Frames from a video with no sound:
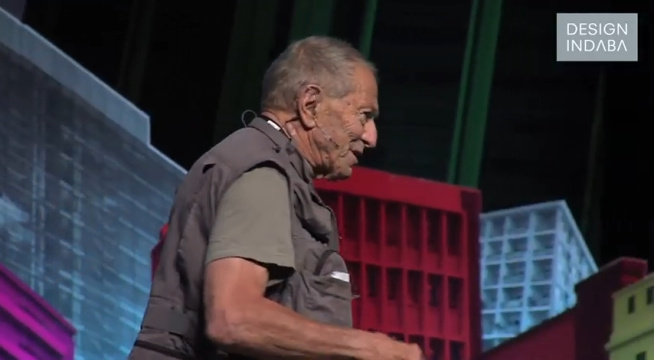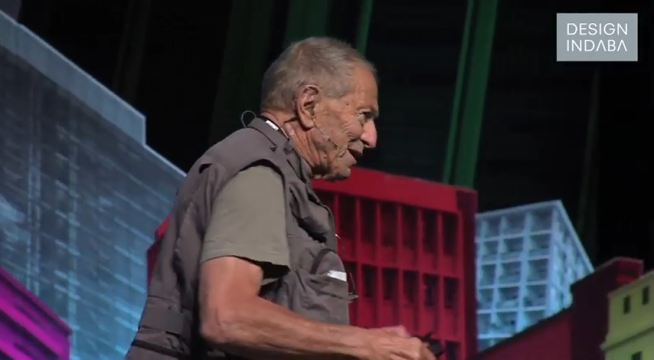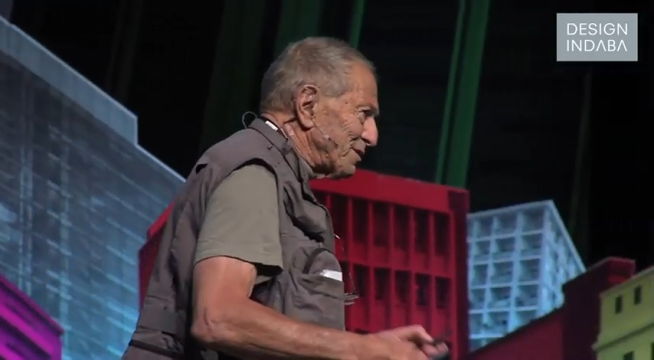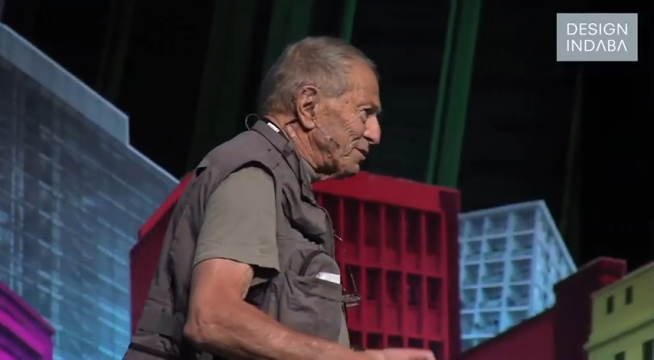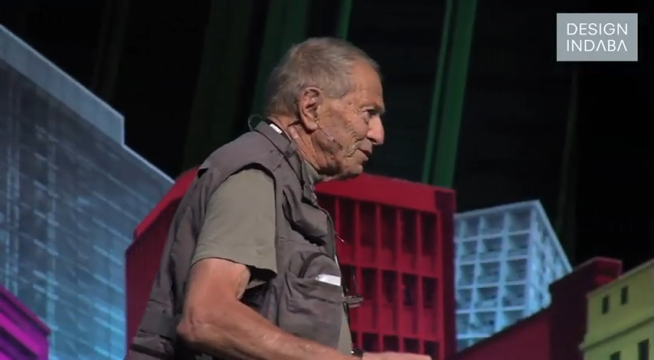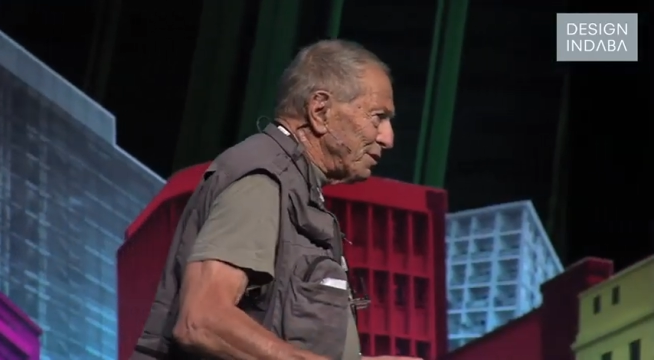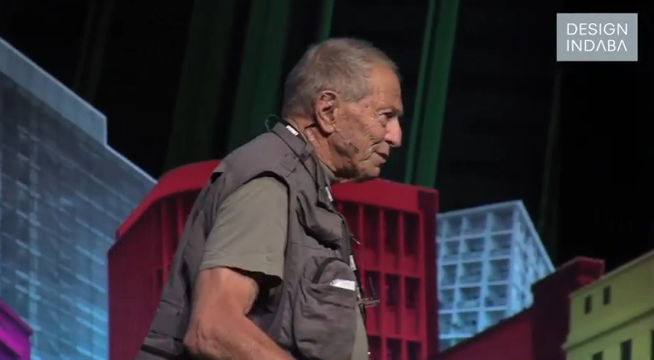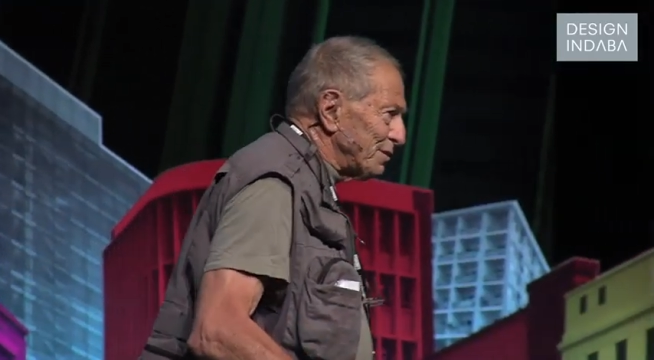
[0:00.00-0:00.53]

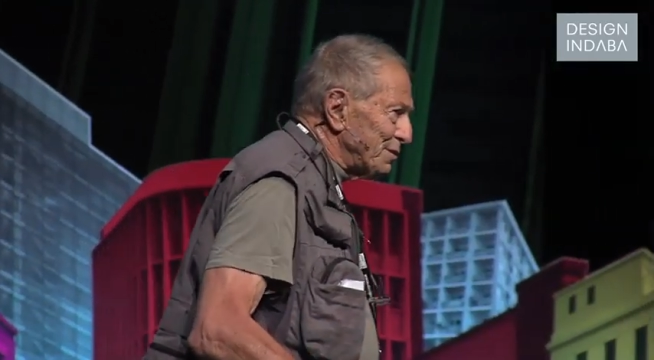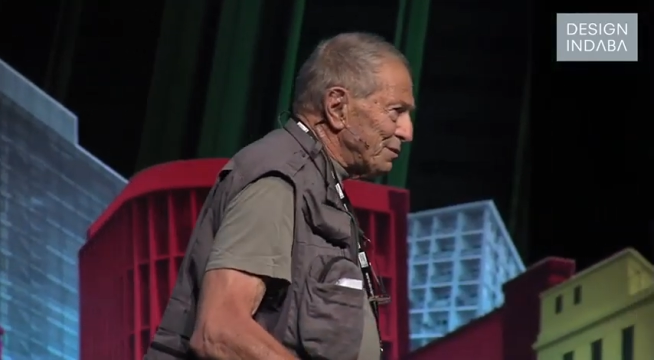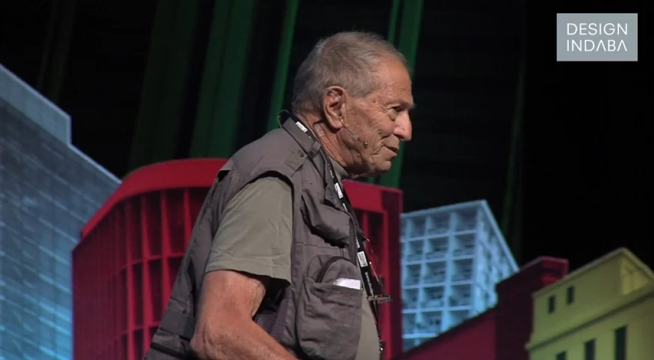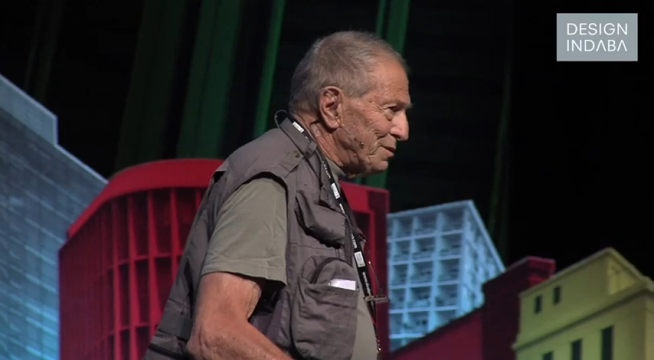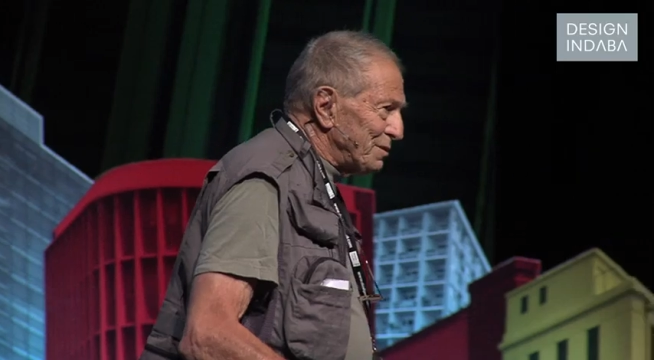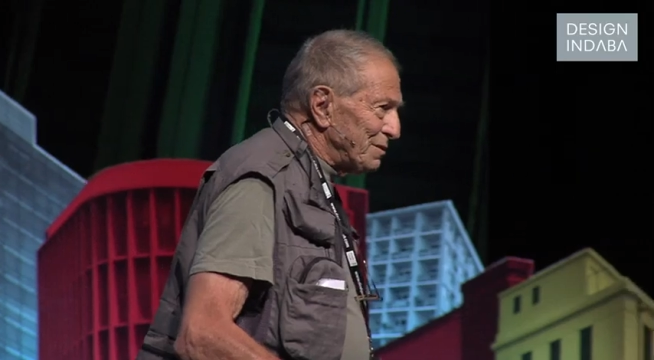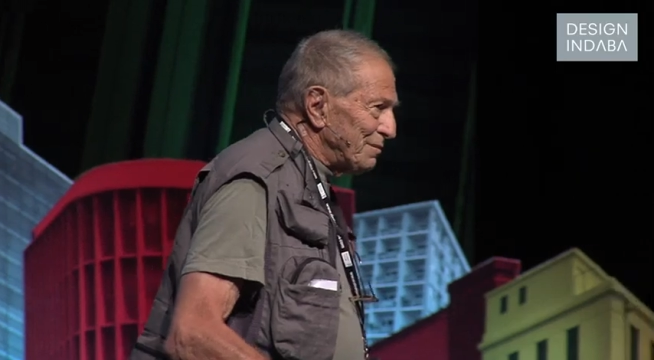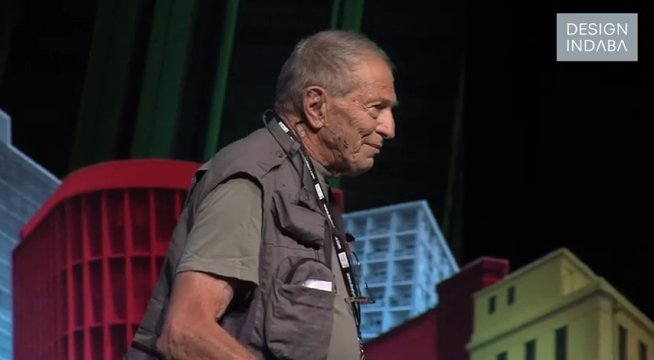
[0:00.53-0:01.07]
as
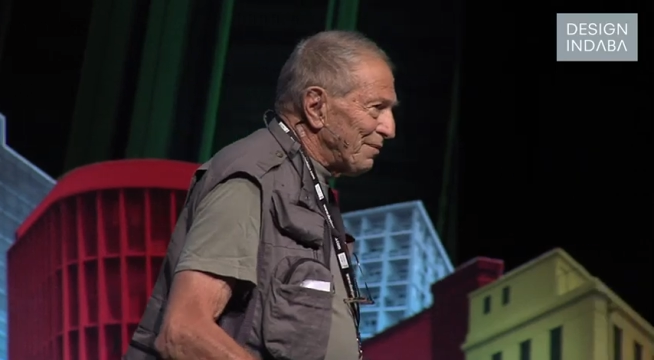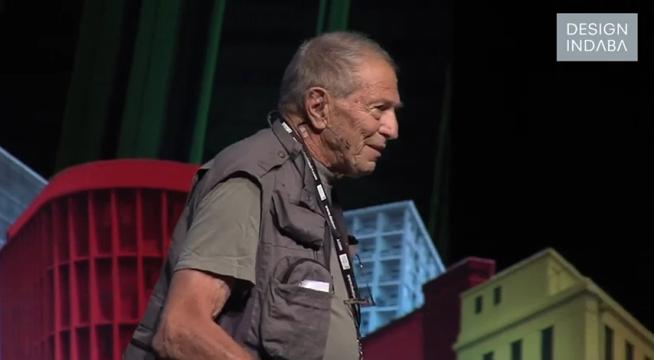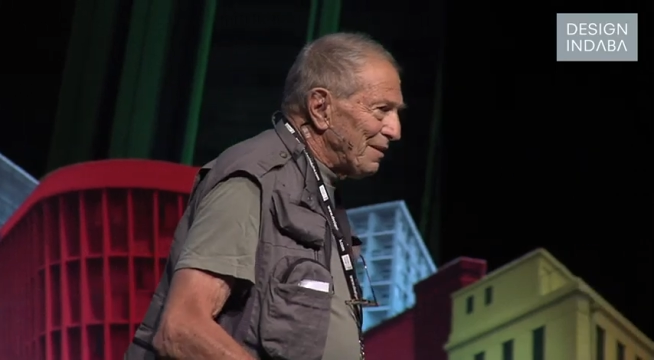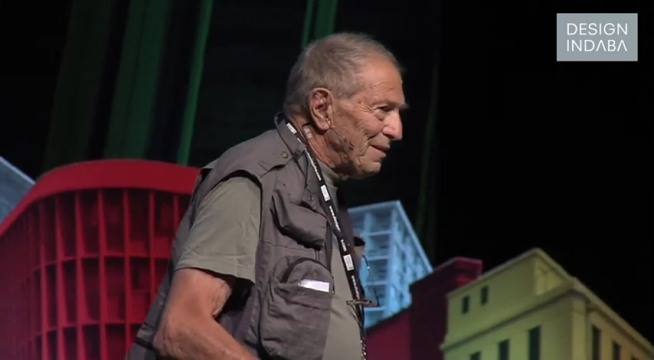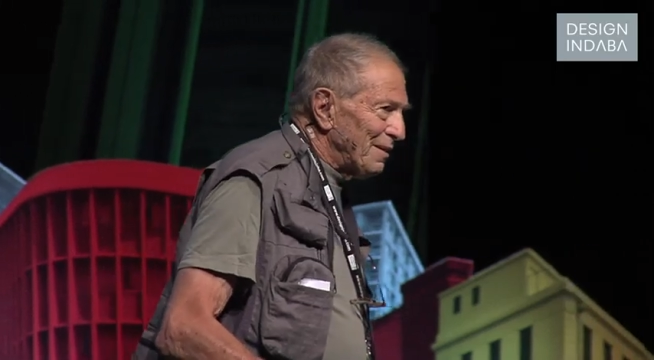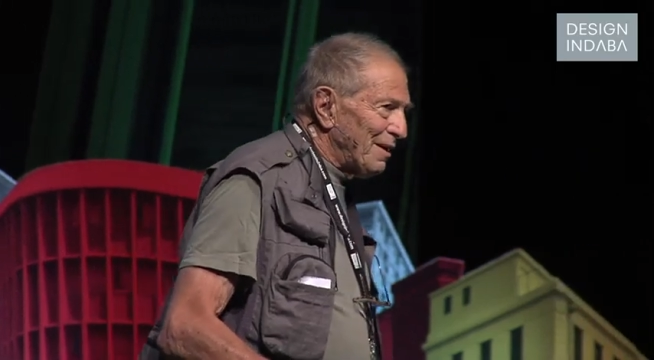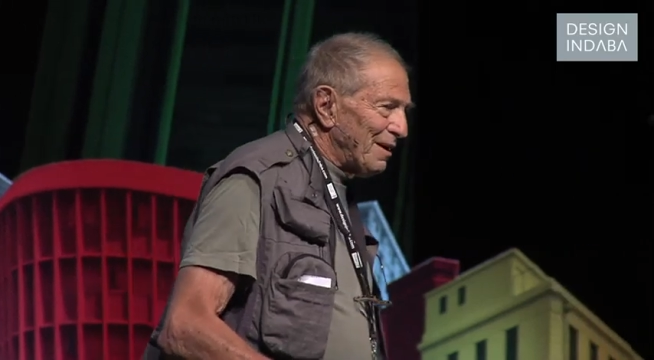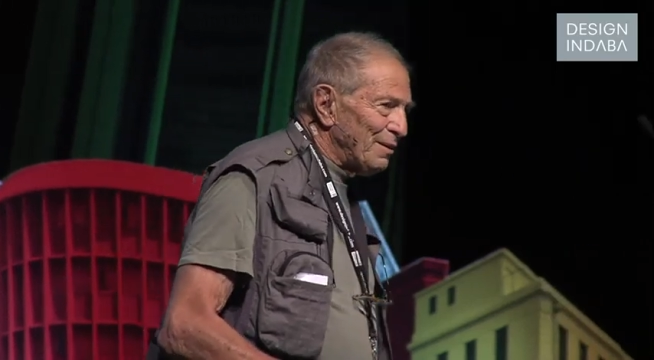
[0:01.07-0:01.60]
nudes.
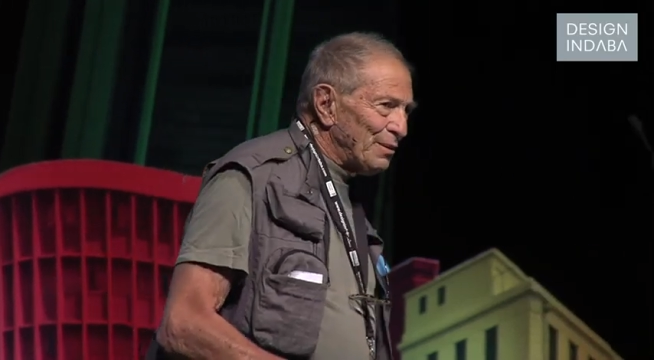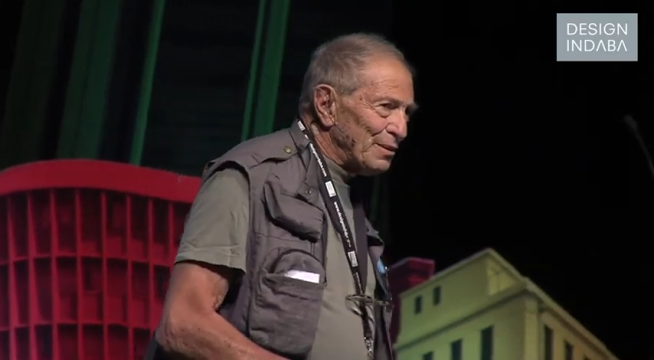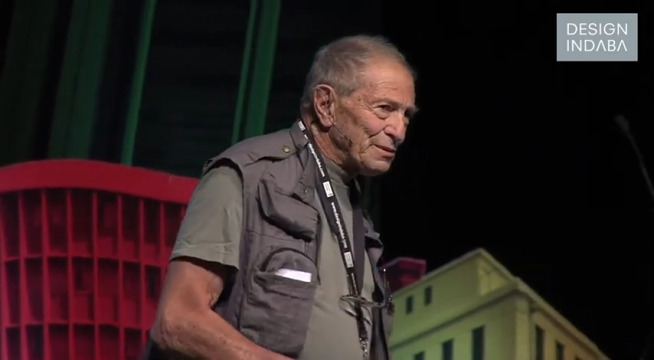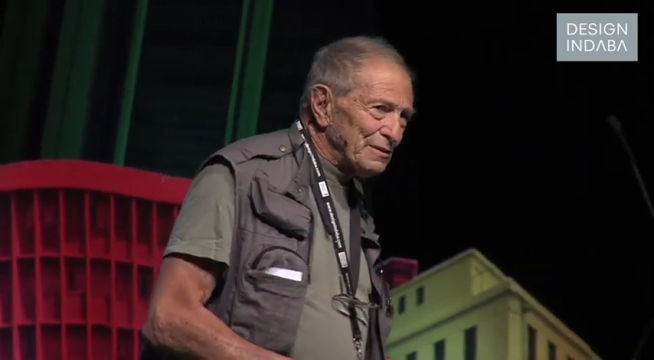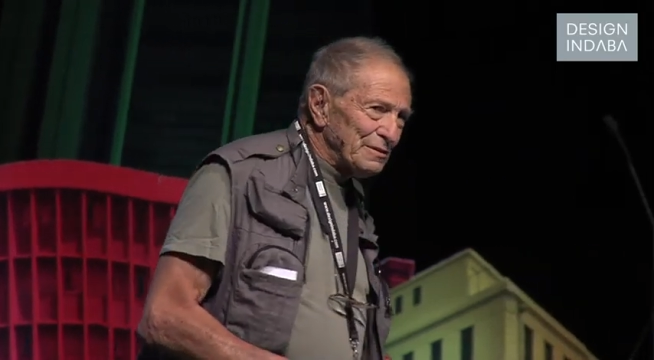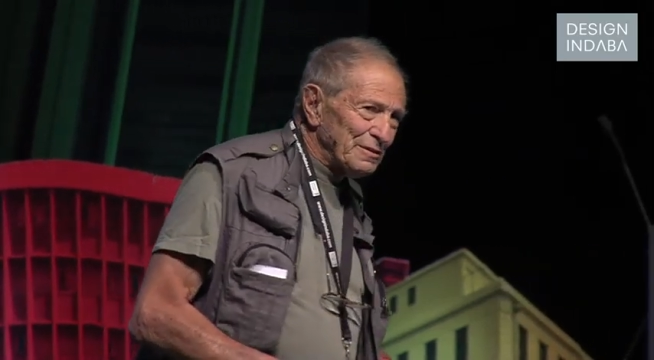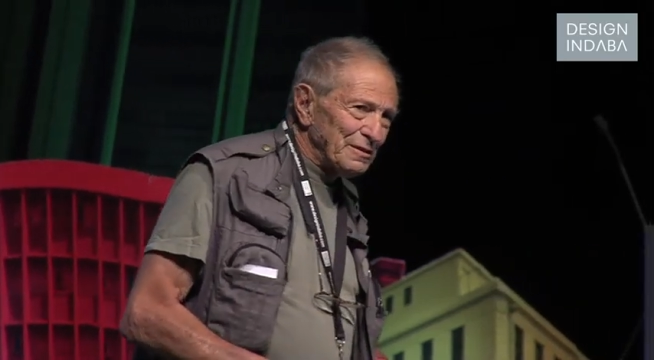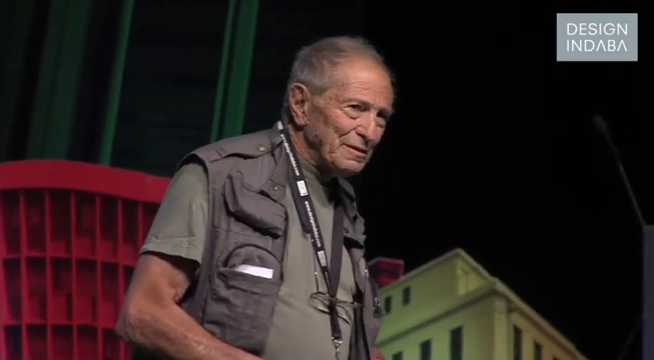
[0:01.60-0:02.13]
I
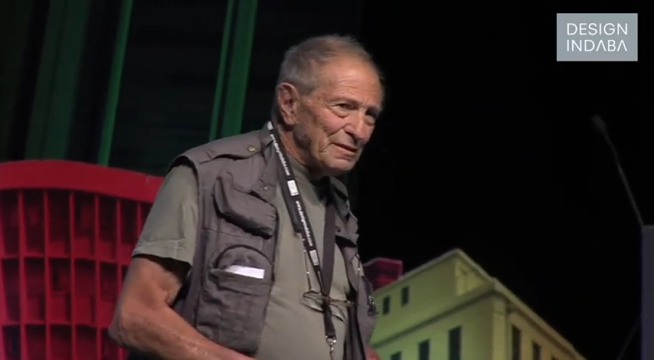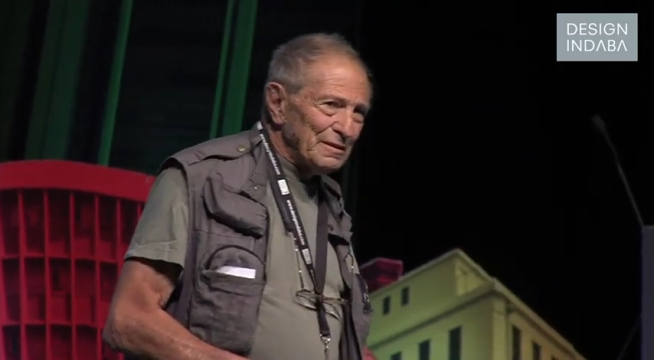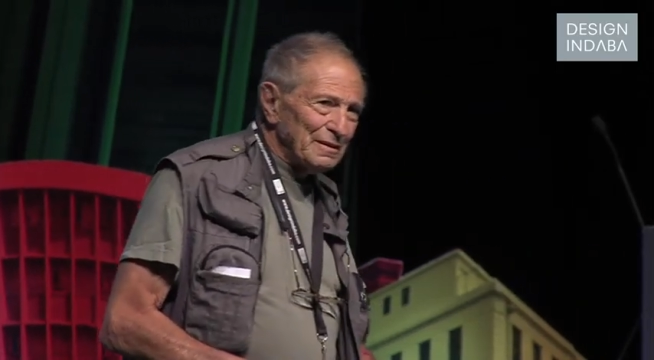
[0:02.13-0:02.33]
wasn't,